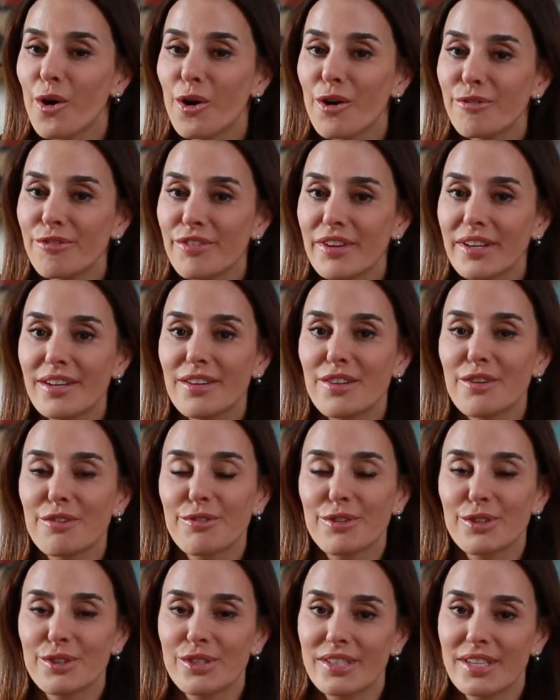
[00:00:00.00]
often the
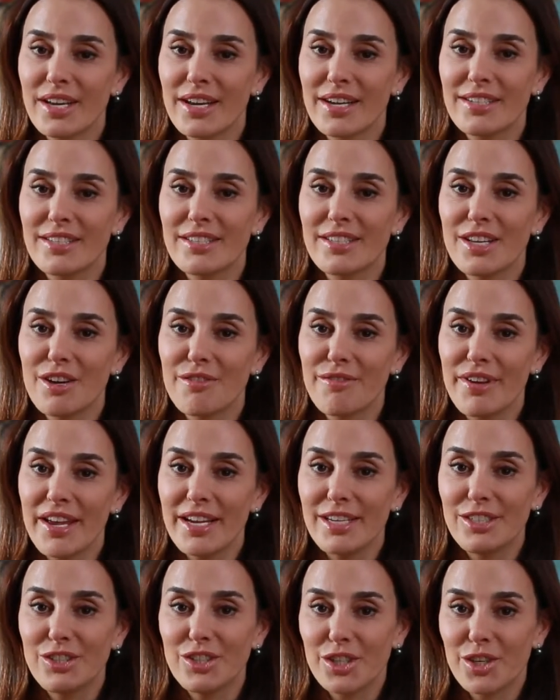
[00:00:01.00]
first signs of
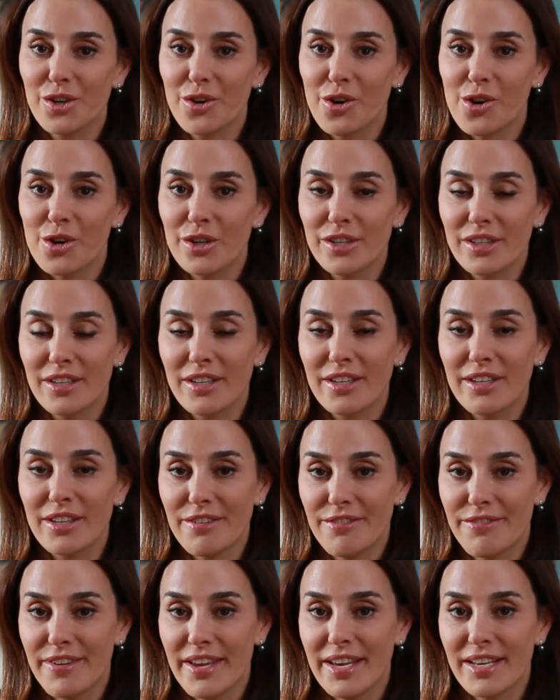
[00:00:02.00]
aging on
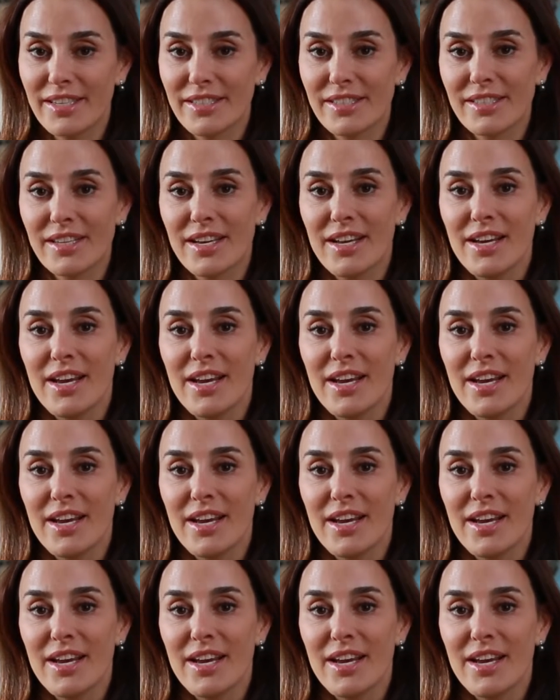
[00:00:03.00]
the face.